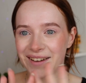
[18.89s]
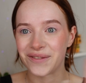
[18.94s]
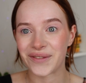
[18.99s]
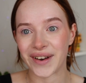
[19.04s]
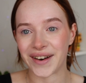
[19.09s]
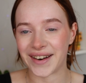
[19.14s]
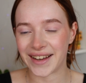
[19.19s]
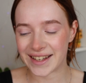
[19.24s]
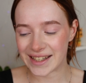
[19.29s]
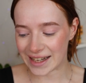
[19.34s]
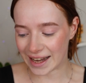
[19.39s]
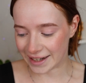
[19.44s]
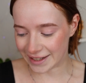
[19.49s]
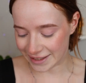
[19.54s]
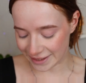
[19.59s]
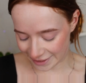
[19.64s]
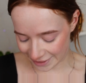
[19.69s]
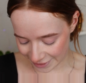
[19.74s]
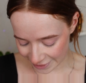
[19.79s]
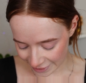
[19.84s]
very
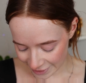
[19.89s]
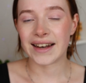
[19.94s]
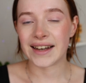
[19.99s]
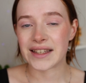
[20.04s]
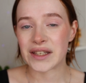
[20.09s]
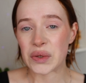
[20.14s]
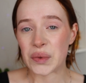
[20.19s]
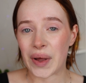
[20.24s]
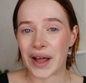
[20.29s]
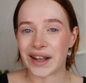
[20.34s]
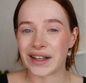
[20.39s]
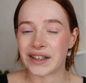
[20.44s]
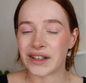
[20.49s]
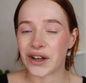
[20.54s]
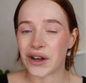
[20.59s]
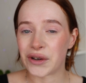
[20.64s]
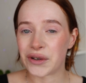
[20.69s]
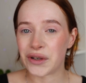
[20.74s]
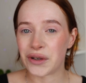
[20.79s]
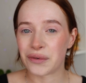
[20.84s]
excited. A little while
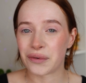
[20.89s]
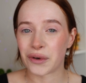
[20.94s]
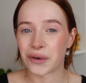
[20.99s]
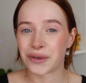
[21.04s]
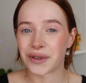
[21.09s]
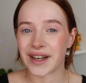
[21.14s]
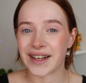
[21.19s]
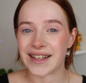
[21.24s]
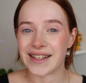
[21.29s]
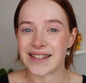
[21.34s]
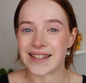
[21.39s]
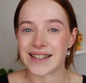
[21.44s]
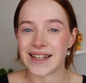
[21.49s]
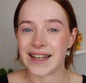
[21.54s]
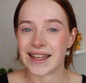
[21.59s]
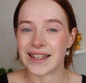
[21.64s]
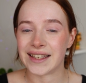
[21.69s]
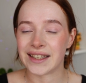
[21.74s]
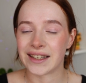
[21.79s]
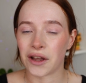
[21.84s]
ago you've already
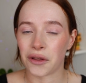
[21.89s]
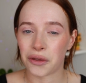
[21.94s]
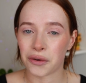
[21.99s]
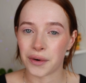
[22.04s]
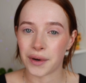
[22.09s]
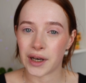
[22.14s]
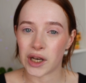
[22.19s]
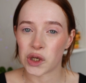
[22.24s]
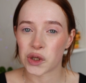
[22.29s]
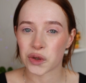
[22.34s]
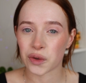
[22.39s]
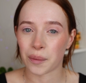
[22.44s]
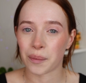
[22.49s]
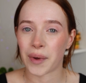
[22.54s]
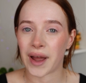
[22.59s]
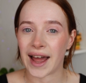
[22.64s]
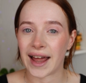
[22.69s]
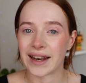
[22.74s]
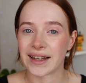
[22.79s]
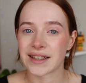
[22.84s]
seen the 3 looks 1
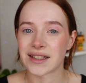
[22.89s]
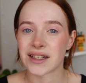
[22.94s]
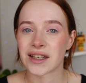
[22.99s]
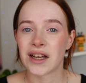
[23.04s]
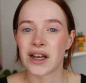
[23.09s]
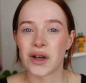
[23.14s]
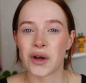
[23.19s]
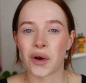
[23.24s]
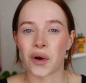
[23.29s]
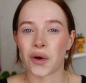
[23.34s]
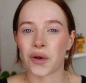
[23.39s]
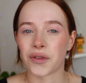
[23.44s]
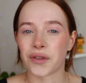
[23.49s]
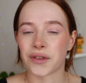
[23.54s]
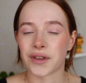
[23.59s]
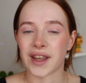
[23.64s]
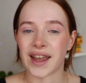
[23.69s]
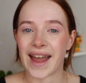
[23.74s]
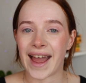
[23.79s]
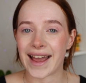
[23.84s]
palette on
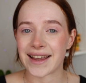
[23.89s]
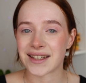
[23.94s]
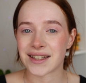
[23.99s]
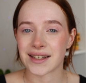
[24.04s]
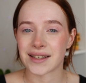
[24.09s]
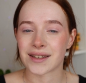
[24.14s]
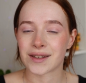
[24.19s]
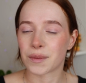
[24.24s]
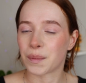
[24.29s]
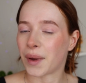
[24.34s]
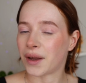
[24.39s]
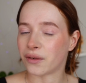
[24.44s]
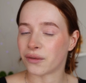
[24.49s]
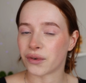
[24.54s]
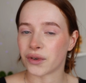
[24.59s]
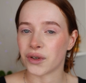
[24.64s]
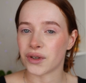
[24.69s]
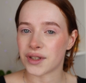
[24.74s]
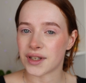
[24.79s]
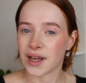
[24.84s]
the Essence
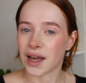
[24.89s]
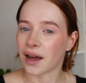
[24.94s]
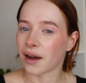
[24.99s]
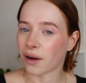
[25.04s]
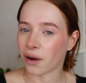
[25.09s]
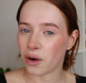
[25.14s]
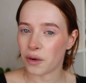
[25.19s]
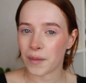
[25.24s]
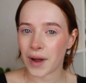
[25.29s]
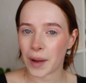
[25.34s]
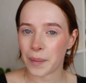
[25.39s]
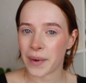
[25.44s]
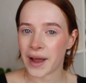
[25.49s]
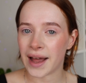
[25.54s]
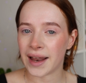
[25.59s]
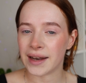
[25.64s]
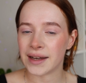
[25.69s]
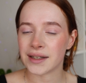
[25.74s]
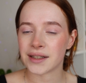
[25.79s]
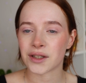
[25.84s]
Benvenuti Aroma
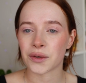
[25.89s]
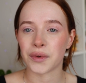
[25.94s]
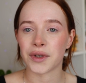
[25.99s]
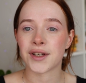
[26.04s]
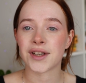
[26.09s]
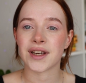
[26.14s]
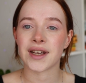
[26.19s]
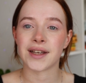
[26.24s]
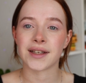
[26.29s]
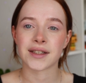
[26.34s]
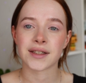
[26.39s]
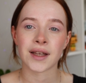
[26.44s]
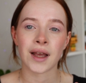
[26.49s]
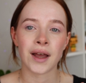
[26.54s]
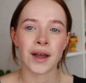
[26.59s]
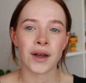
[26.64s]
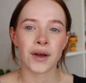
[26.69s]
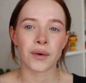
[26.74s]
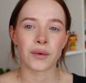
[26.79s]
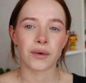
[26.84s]
palette, which is
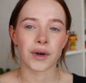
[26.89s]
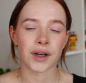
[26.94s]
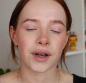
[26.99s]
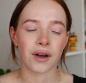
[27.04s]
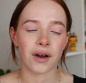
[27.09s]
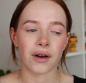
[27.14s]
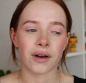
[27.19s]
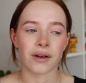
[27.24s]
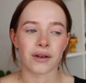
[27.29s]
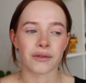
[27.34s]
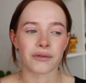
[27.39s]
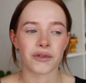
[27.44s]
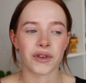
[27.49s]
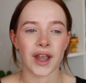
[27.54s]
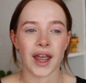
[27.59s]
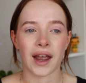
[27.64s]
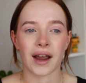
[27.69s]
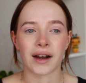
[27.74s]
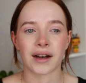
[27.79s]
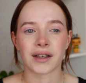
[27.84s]
one of
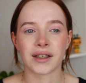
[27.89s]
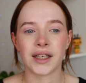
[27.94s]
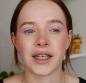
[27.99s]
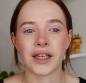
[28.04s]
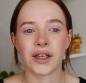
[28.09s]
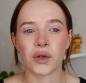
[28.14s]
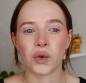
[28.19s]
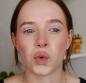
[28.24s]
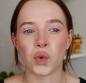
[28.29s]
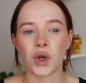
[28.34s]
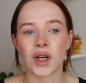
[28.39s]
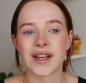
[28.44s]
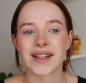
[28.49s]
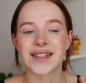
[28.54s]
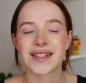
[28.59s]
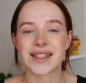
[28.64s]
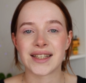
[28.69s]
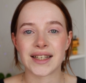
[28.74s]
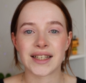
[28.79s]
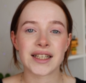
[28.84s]
their new
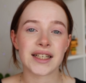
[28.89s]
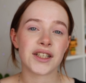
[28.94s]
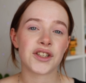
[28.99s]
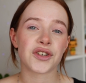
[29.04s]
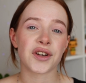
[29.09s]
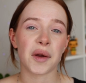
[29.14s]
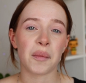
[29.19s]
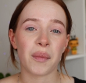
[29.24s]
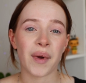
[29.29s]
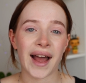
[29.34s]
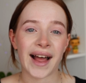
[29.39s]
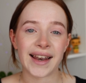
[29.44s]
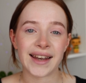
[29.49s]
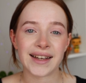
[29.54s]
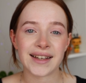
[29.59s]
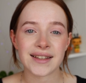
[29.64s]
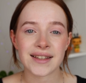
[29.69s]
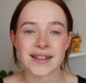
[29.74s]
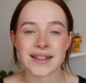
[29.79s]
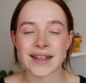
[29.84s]
city trip
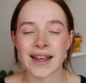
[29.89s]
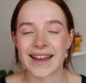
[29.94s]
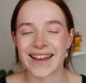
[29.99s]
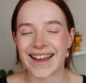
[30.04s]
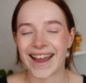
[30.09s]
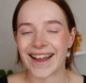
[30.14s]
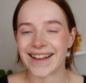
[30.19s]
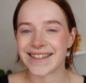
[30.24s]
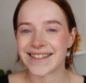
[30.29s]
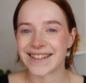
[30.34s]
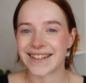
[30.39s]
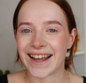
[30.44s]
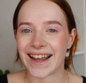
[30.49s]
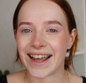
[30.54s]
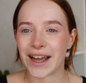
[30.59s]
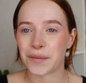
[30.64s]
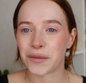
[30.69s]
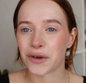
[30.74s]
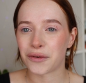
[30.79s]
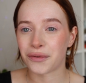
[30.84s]
palettes. And
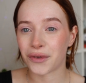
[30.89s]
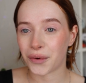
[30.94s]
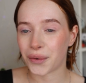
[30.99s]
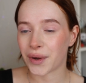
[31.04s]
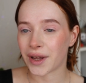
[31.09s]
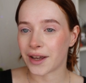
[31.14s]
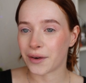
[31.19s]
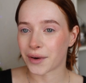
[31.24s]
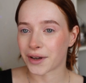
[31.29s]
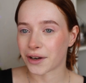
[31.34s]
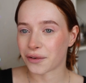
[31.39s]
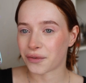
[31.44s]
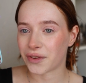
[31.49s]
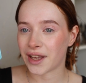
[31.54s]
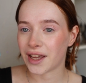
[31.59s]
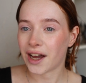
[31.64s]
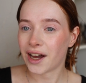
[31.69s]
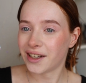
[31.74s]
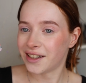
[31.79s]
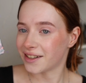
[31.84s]
today I'm reviewing one of
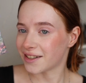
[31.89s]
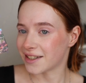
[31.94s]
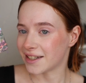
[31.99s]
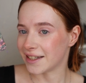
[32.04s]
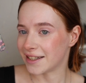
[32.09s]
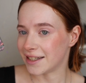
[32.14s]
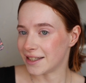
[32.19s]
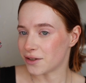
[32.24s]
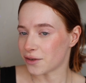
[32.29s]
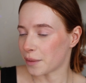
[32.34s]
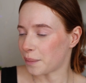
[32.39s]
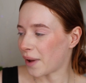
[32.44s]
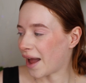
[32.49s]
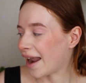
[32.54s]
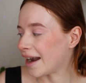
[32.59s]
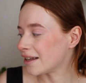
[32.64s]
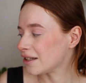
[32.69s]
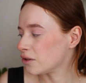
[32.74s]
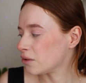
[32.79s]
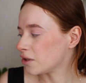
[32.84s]
the other city trip
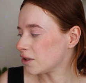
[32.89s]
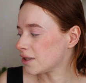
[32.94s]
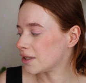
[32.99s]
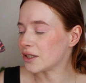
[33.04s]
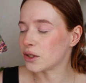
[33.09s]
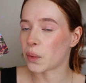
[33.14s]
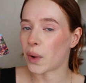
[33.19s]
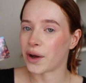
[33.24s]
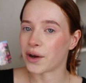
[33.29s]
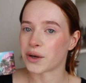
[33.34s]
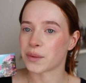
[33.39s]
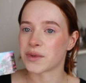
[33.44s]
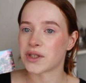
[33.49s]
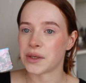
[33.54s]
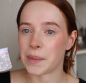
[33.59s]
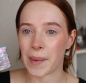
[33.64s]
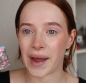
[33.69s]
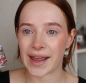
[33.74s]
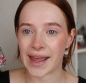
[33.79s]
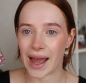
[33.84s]
palettes, which is Welcome
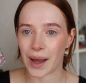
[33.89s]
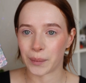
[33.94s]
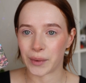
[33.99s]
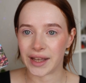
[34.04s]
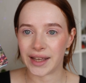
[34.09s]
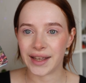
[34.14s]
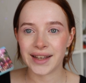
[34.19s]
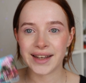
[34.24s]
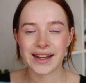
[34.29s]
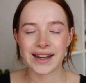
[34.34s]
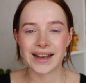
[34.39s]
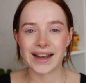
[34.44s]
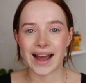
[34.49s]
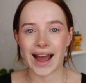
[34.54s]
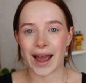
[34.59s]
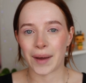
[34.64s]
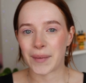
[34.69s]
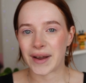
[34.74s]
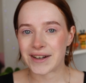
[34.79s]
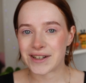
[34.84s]
to Miami.
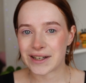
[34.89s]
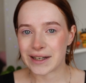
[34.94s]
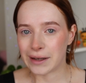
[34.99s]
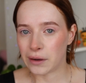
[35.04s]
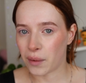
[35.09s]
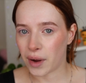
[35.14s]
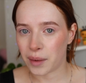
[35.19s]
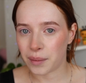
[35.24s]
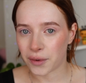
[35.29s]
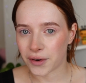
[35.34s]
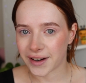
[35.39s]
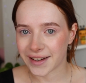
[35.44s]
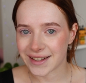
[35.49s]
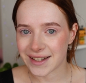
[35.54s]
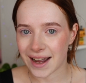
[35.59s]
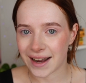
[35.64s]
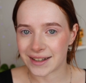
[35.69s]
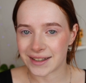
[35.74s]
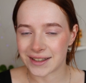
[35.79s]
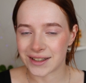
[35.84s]
I'm actually way more
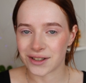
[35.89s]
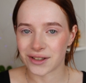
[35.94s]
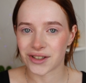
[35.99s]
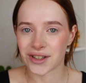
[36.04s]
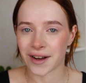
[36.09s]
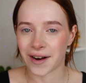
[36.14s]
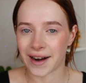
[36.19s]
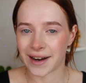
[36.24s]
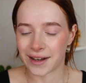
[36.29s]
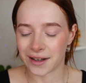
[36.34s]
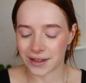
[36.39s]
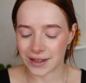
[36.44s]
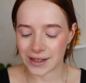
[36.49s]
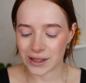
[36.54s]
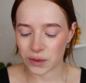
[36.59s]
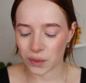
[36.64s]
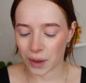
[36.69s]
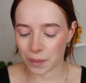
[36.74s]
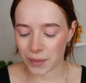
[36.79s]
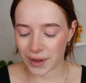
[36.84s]
excited to try
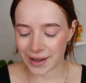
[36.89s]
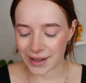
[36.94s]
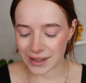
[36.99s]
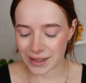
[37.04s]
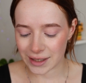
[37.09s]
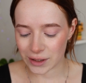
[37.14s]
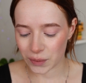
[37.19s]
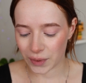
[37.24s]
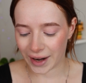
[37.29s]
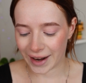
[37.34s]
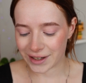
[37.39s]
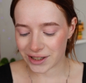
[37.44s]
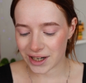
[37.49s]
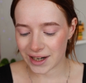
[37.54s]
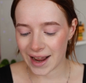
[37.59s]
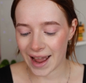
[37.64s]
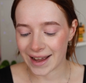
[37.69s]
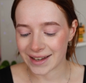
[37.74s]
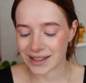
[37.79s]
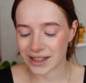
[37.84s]
this one because this one
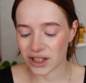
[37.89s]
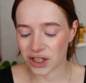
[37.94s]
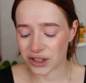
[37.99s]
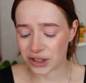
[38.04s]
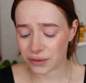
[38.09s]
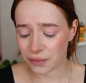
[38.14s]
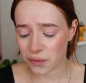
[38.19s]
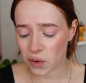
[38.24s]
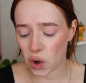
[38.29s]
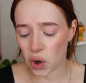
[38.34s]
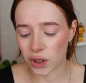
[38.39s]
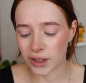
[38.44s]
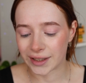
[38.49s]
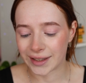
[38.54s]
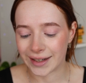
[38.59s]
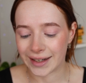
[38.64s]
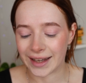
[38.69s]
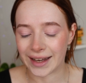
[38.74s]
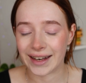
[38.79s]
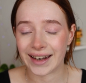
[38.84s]
actually has a lot of color
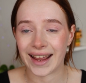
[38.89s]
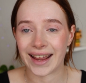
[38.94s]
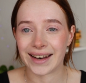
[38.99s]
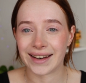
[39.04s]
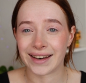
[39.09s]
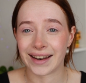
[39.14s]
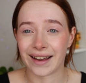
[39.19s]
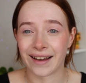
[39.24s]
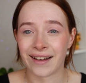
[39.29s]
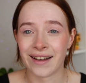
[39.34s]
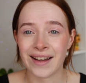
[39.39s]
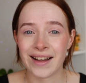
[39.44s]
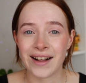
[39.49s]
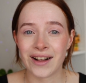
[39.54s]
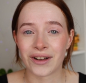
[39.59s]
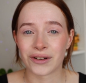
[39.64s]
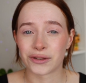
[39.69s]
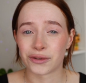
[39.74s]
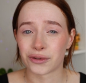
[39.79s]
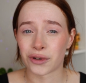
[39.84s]
in it and the
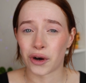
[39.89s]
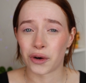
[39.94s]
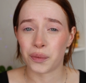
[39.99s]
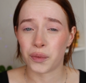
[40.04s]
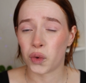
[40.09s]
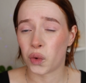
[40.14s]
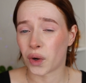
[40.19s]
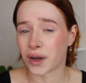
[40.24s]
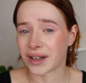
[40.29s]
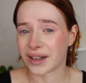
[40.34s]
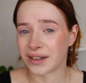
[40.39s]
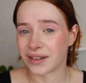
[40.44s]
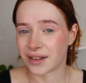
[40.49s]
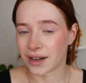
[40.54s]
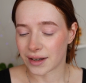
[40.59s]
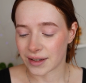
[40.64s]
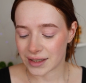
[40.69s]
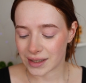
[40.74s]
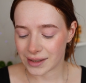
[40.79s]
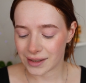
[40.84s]
Rome one
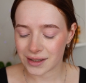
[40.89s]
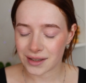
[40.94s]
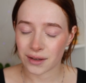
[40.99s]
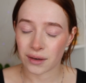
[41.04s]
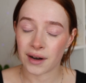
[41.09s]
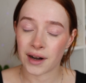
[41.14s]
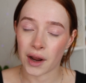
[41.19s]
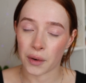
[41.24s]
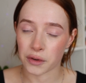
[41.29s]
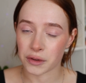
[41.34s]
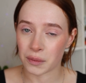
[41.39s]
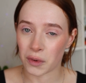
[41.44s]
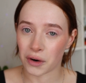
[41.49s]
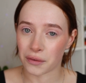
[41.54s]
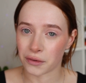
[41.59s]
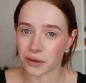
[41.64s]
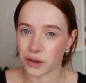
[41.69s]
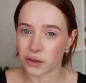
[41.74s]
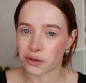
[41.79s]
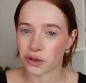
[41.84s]
doesn't. That was more
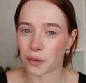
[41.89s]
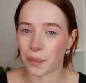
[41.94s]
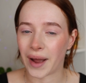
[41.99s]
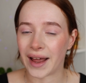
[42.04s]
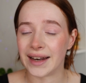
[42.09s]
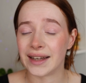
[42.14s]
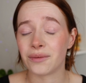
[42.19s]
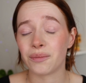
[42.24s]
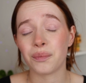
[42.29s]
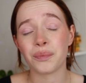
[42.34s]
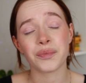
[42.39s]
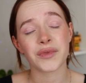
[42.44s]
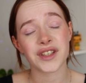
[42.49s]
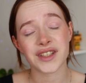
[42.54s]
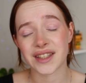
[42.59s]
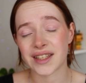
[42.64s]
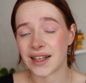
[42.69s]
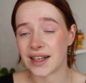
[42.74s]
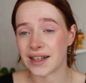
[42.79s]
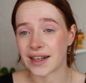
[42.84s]
of a neutral palette.
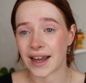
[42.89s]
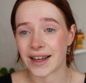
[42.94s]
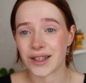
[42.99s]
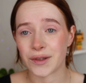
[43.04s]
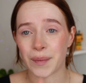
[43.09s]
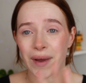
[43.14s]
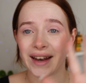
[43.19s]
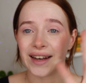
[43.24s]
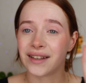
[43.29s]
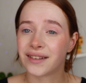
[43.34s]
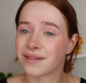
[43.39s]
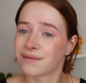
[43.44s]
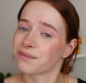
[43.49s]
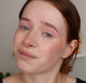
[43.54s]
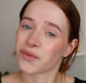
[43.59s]
Still a nice palette.